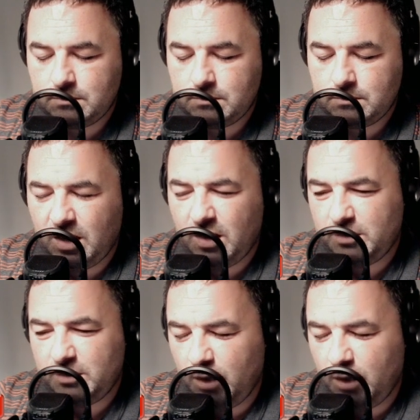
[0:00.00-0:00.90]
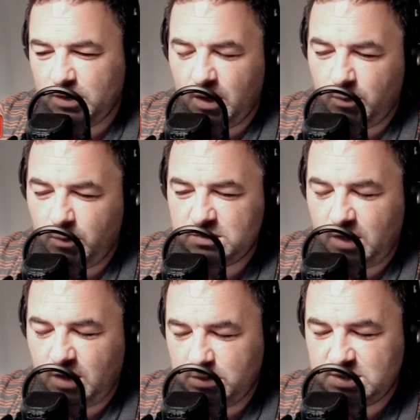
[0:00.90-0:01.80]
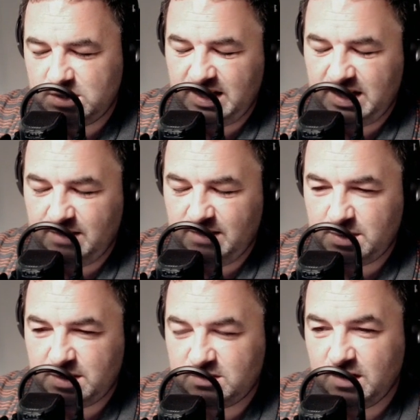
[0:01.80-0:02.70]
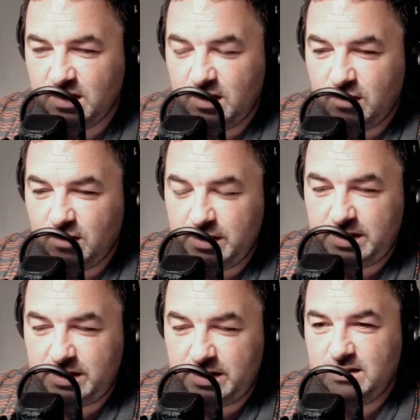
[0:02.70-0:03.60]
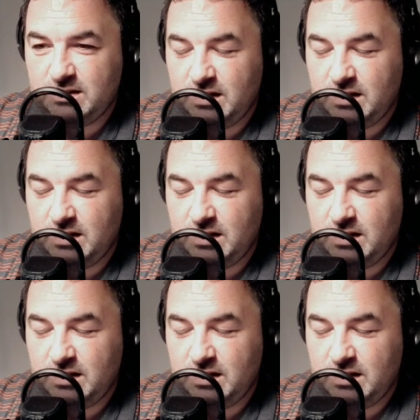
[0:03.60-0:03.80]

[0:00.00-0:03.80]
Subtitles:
I wouldn't say that, because Roy Keane.